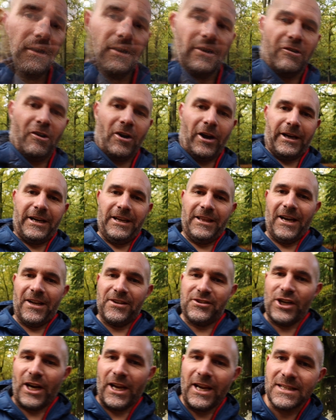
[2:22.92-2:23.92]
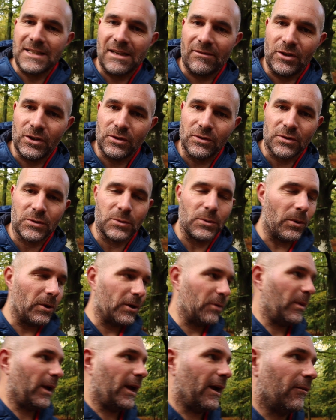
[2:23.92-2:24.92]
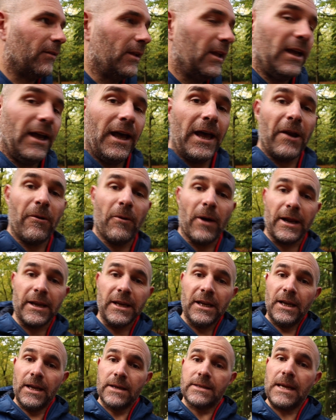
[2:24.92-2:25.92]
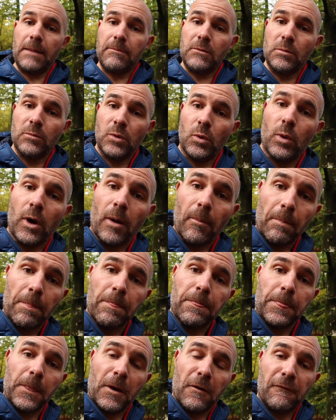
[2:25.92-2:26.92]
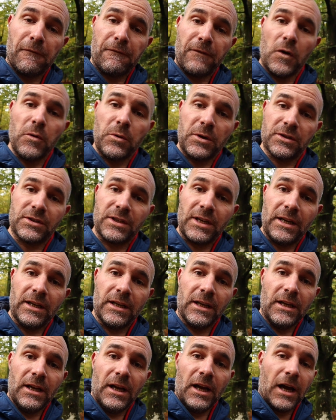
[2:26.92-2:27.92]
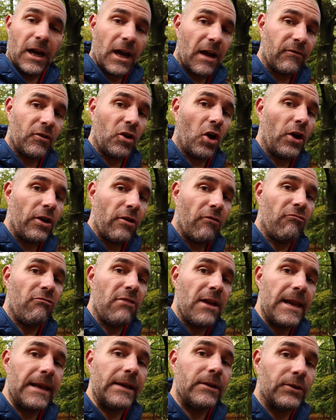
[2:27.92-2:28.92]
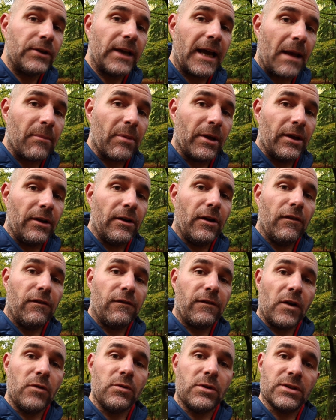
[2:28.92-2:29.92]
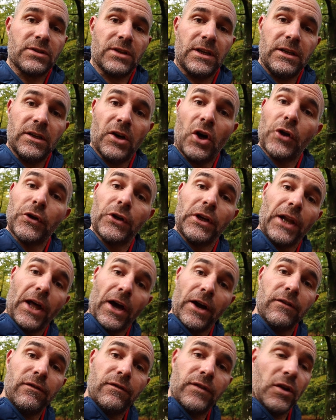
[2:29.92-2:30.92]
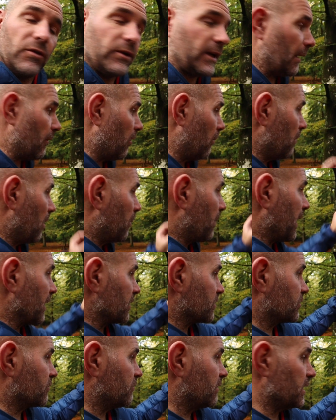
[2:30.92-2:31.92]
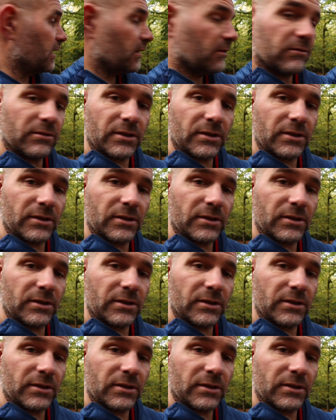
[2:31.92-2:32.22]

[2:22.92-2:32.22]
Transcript: Crikey, that jay is having a good squawk about. Anyway, tip number 1, focusing. I've got in a really good habit of focusing on live view now on my back screen.